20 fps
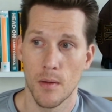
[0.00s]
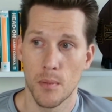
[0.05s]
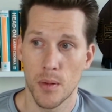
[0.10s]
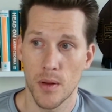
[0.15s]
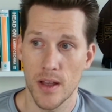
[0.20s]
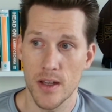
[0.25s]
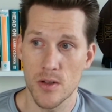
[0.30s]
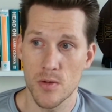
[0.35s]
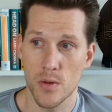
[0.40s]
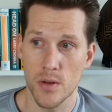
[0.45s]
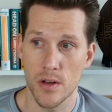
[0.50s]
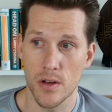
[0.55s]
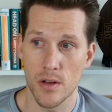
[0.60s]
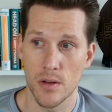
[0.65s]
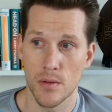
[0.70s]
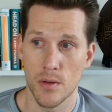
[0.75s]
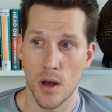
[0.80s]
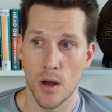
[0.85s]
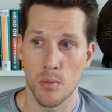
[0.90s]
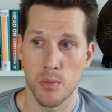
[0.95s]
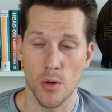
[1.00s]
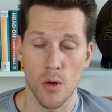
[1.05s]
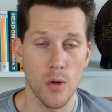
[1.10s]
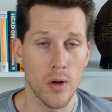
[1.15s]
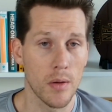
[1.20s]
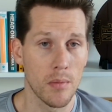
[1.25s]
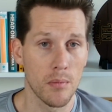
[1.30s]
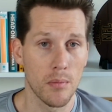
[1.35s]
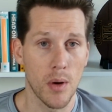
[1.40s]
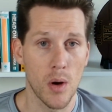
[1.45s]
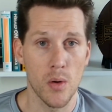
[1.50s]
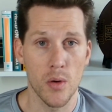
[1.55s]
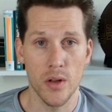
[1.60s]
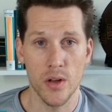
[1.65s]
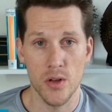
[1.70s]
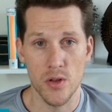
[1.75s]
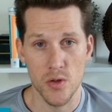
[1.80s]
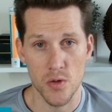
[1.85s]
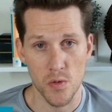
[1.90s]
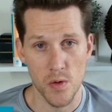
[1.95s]
Plays with a broken bone in
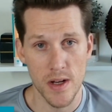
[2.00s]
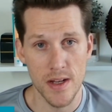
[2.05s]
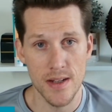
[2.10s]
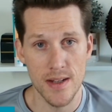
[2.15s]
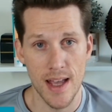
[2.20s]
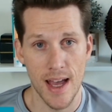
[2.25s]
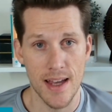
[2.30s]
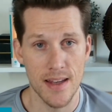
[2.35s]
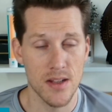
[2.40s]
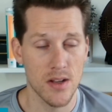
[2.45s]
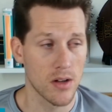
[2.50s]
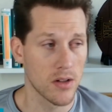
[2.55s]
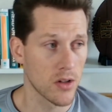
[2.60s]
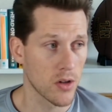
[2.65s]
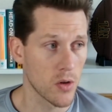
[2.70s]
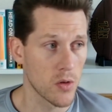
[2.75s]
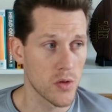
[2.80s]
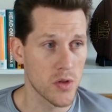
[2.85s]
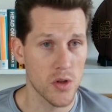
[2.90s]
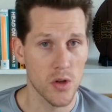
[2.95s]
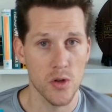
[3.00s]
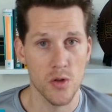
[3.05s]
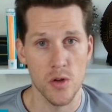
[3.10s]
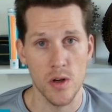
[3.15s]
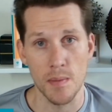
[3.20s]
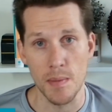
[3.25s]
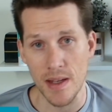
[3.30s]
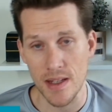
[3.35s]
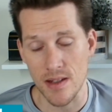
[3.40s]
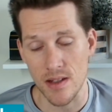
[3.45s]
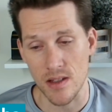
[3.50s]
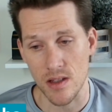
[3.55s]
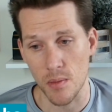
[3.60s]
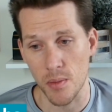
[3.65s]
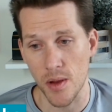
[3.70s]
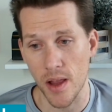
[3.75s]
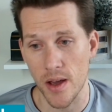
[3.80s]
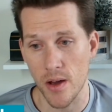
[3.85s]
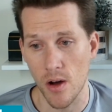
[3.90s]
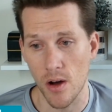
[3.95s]
his wrist, has to undergo surgery, misses the
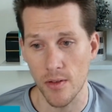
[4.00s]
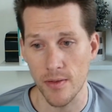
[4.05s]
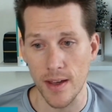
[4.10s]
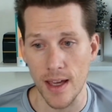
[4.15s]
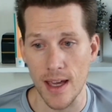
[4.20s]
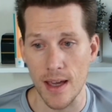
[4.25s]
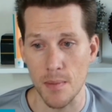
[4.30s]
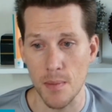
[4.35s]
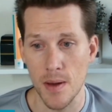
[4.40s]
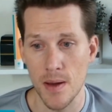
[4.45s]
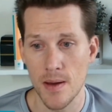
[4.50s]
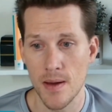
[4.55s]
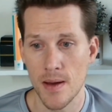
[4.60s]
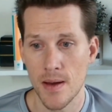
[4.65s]
playoff game.